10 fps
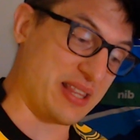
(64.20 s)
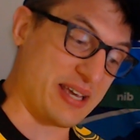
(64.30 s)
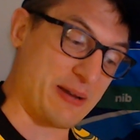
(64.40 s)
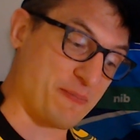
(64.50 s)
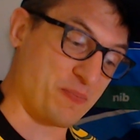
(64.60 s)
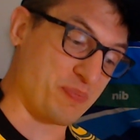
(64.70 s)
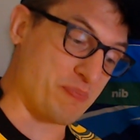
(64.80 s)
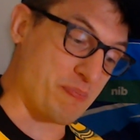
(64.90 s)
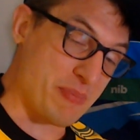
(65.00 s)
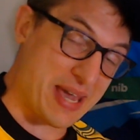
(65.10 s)
that,
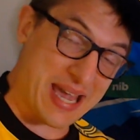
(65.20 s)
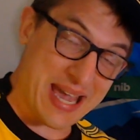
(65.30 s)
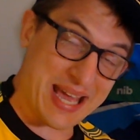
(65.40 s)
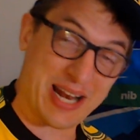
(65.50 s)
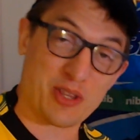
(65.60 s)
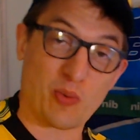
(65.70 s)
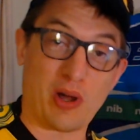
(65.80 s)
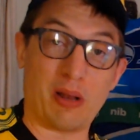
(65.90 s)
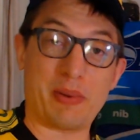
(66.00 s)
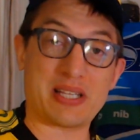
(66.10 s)
man, the
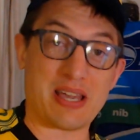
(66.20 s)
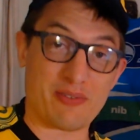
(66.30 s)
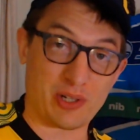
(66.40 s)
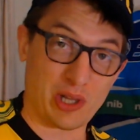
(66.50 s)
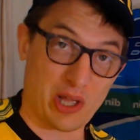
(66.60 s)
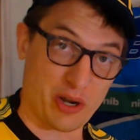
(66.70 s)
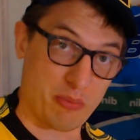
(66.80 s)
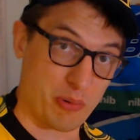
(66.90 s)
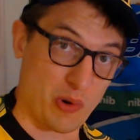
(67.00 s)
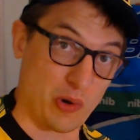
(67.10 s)
Wallabies have a lot of
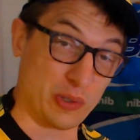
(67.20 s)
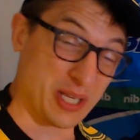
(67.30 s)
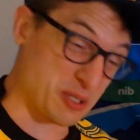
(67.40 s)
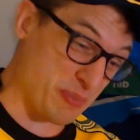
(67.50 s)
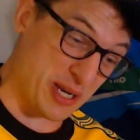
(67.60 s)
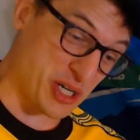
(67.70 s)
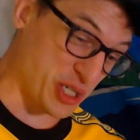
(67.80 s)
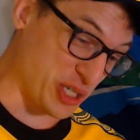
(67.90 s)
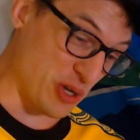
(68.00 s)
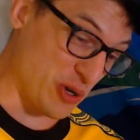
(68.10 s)
ball,
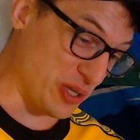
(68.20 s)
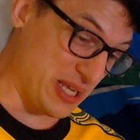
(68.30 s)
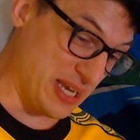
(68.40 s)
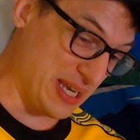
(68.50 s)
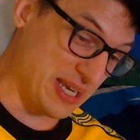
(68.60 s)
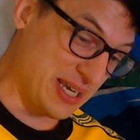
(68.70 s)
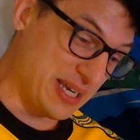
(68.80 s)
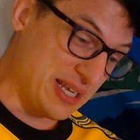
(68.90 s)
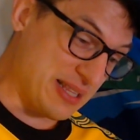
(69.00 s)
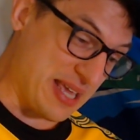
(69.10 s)
especially early.
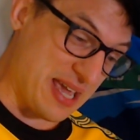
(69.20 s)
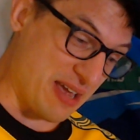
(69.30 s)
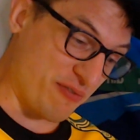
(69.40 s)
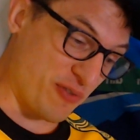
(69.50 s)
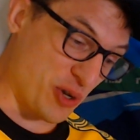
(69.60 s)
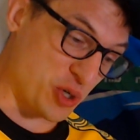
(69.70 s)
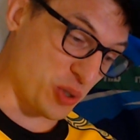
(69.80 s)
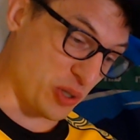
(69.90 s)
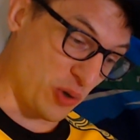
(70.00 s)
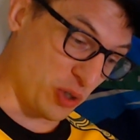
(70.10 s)
They had
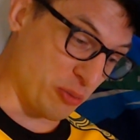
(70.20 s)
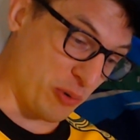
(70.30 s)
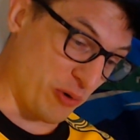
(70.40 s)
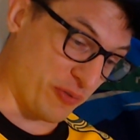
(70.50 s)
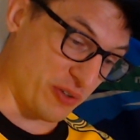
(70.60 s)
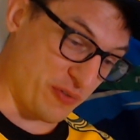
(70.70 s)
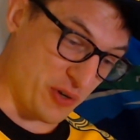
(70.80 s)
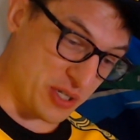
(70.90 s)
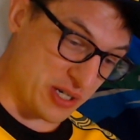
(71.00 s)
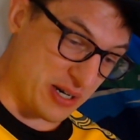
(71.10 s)
virtually all the ball for the
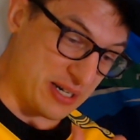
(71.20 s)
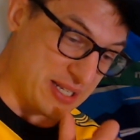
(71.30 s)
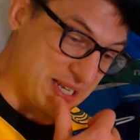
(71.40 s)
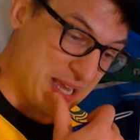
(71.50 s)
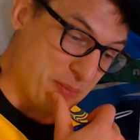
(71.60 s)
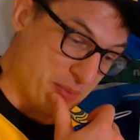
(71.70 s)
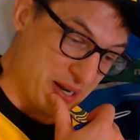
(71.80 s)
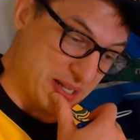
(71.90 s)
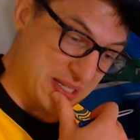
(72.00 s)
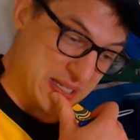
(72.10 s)
first kind of 10
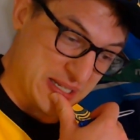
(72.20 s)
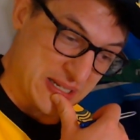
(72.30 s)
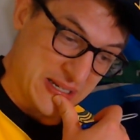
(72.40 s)
minutes.